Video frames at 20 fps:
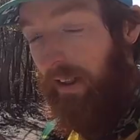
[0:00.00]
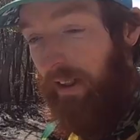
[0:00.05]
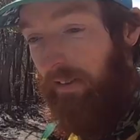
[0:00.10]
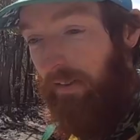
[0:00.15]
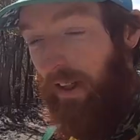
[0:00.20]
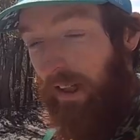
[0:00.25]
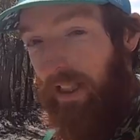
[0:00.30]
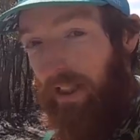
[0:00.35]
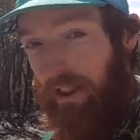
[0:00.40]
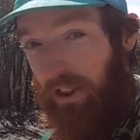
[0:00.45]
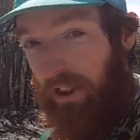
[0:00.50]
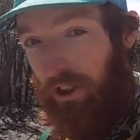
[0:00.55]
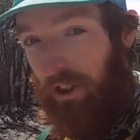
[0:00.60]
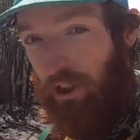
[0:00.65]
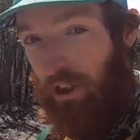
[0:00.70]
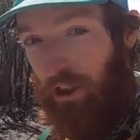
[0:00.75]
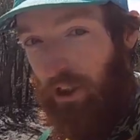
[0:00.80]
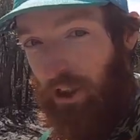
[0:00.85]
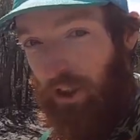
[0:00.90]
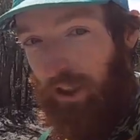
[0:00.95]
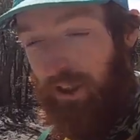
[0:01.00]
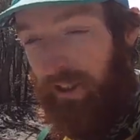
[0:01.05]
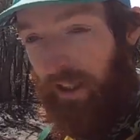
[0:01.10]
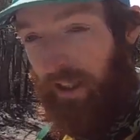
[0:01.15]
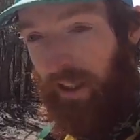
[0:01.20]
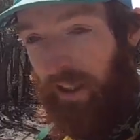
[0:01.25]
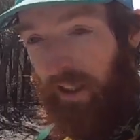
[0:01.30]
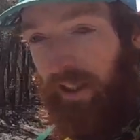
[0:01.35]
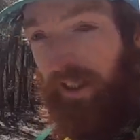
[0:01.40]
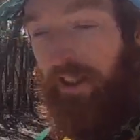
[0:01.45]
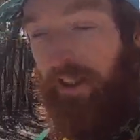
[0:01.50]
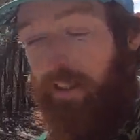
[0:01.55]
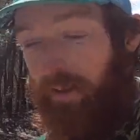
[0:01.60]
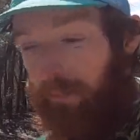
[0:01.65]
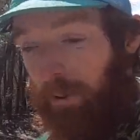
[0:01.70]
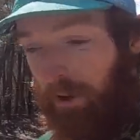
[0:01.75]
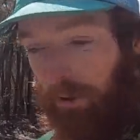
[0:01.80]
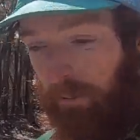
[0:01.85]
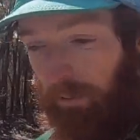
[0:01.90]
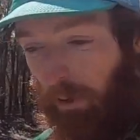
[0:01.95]
financial institutions. This
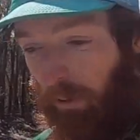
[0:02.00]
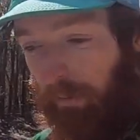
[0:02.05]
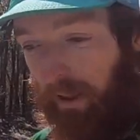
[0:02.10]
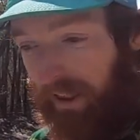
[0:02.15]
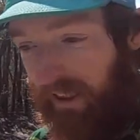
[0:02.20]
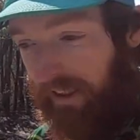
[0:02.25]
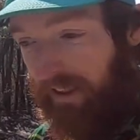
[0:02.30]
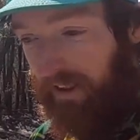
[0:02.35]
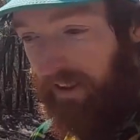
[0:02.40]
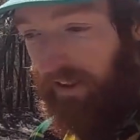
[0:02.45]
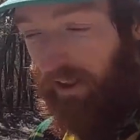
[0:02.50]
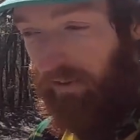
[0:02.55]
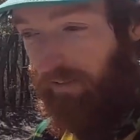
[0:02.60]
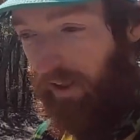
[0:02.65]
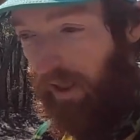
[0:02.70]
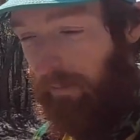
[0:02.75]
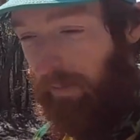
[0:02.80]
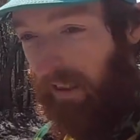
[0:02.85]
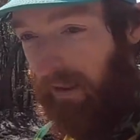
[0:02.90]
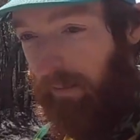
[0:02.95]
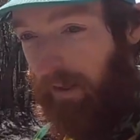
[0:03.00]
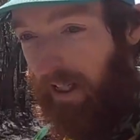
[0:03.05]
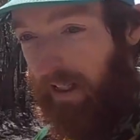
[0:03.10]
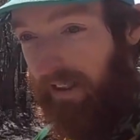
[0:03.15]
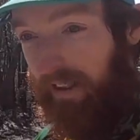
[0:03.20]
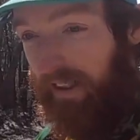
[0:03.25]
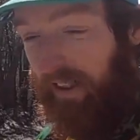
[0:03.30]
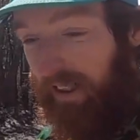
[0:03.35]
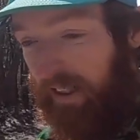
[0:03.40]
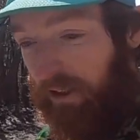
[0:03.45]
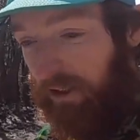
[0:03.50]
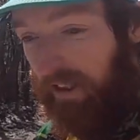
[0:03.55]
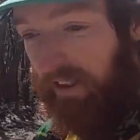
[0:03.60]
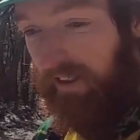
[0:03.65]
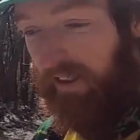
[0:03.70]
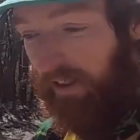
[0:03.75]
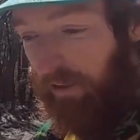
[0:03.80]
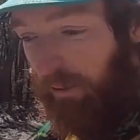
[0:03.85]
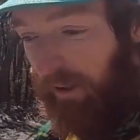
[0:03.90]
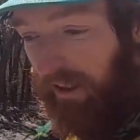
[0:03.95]
puts more money into the overnight money market,
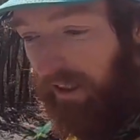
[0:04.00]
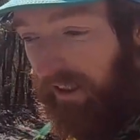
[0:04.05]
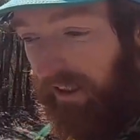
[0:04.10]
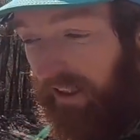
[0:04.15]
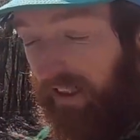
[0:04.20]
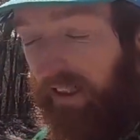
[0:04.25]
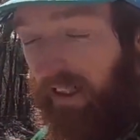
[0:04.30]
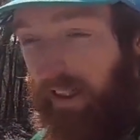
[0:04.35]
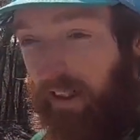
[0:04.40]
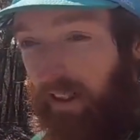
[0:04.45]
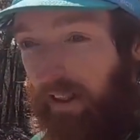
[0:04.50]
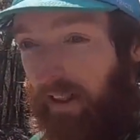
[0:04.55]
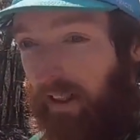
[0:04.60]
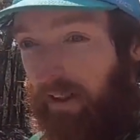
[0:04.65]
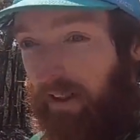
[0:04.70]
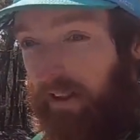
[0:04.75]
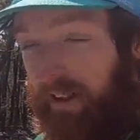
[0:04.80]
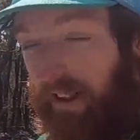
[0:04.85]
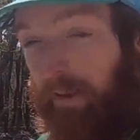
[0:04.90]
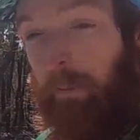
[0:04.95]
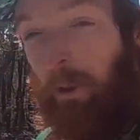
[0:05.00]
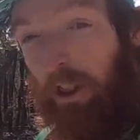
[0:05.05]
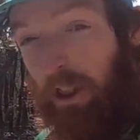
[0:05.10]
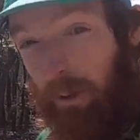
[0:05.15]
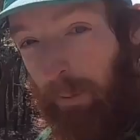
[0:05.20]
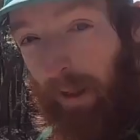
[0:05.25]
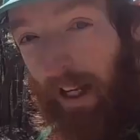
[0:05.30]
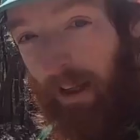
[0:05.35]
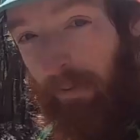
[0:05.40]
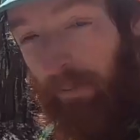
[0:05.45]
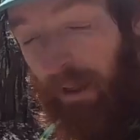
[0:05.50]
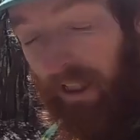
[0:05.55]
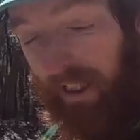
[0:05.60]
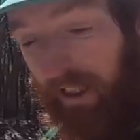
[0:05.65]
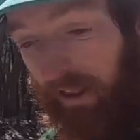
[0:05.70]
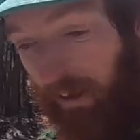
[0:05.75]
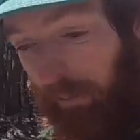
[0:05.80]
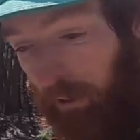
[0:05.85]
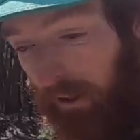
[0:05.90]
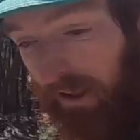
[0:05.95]
increasing liquidity because there's more supply of
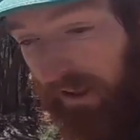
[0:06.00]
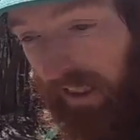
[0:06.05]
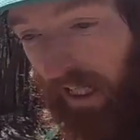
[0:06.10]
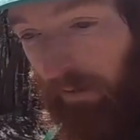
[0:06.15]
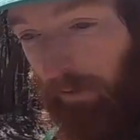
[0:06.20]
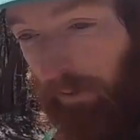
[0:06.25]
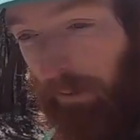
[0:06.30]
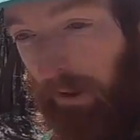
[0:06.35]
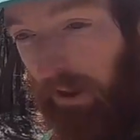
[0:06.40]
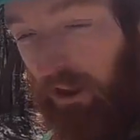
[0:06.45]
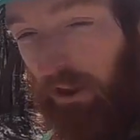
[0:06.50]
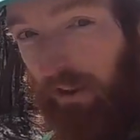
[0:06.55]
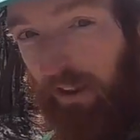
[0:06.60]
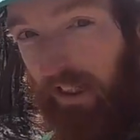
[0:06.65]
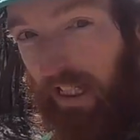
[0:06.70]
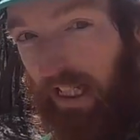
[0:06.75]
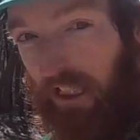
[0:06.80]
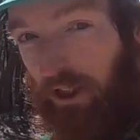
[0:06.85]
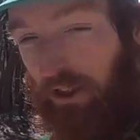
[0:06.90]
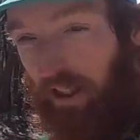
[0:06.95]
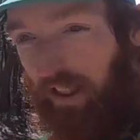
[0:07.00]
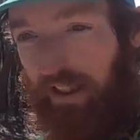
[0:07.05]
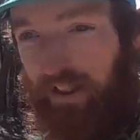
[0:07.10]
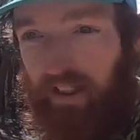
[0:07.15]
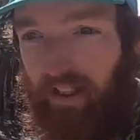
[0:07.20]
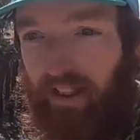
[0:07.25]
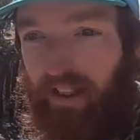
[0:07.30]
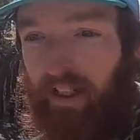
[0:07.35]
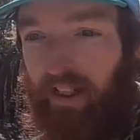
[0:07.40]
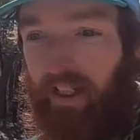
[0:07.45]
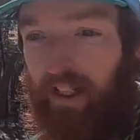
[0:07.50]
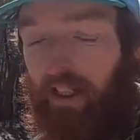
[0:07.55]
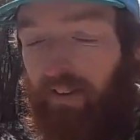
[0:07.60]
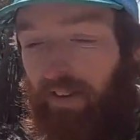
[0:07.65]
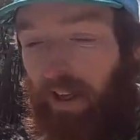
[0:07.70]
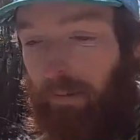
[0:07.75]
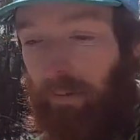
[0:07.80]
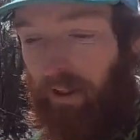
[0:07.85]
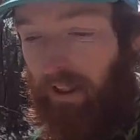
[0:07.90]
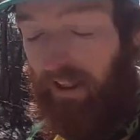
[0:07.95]
money, puts downward pressure on the cash rate. If
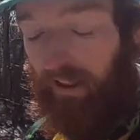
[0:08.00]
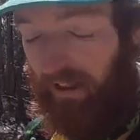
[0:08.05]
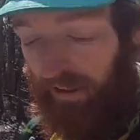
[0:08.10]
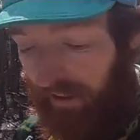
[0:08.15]
they want to